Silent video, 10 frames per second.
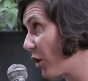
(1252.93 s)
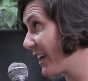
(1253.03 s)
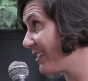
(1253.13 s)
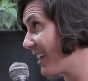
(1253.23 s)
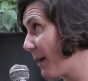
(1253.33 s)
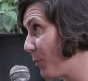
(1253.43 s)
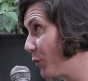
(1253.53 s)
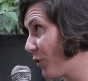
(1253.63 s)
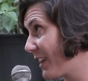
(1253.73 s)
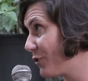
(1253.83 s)
examples
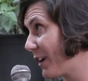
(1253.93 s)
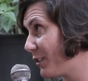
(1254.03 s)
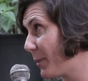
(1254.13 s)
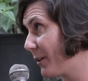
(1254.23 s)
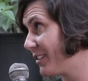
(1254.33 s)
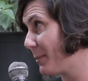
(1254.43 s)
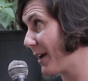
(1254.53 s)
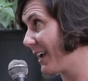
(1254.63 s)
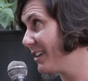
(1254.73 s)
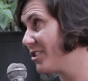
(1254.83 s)
on their transparency
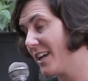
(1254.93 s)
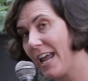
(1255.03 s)
page